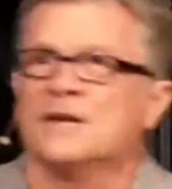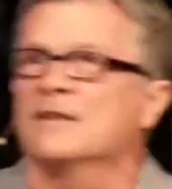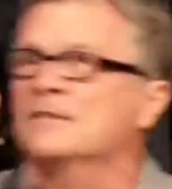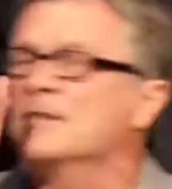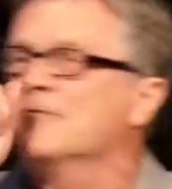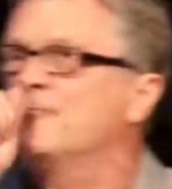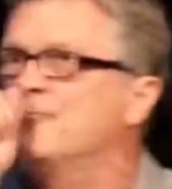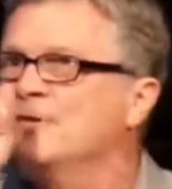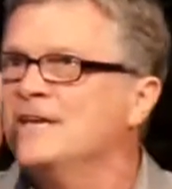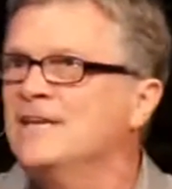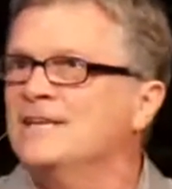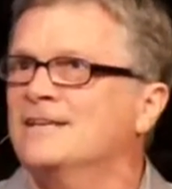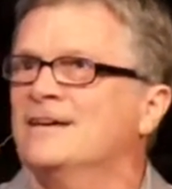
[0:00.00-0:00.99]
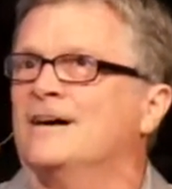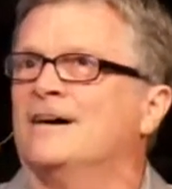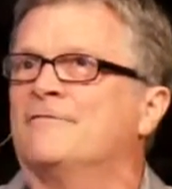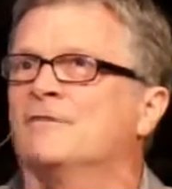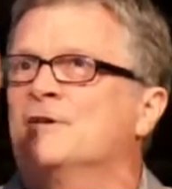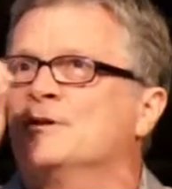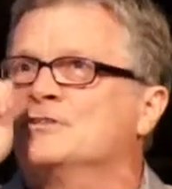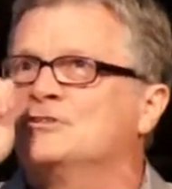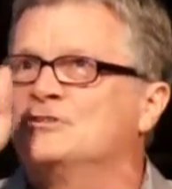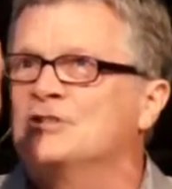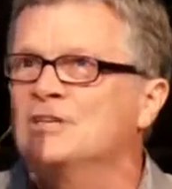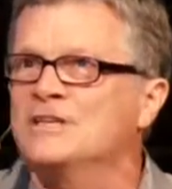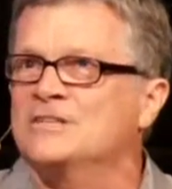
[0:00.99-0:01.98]
but at the feet of the
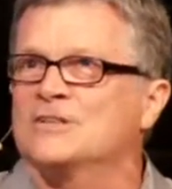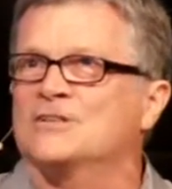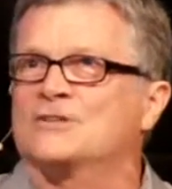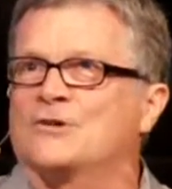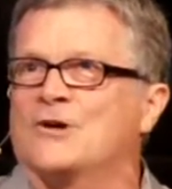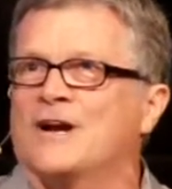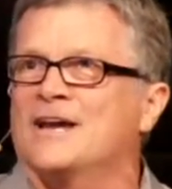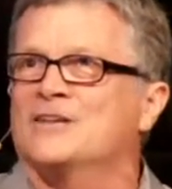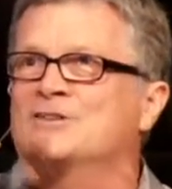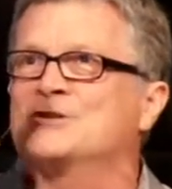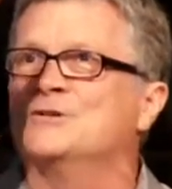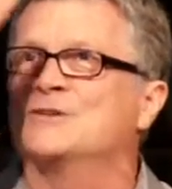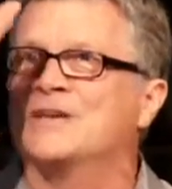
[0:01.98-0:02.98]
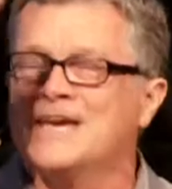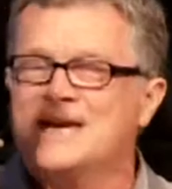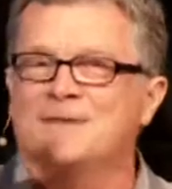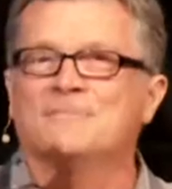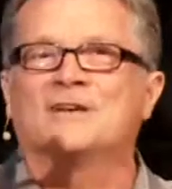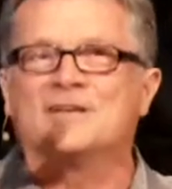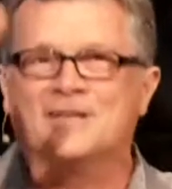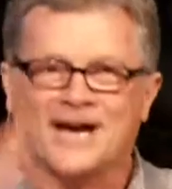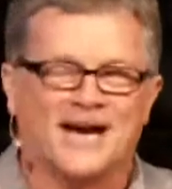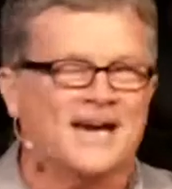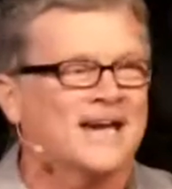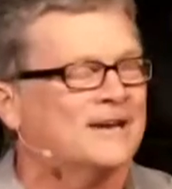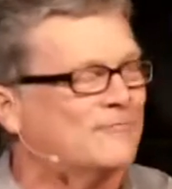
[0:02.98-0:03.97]
Jesus Christ who came to
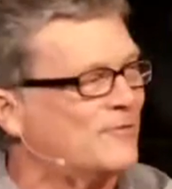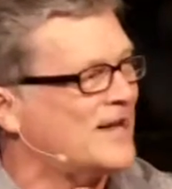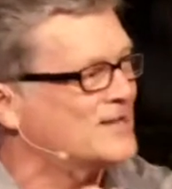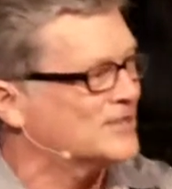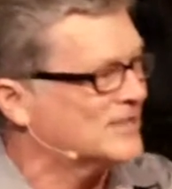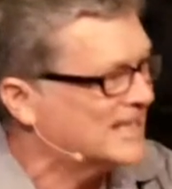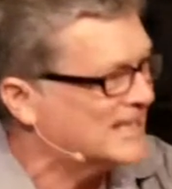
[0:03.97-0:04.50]
die and rise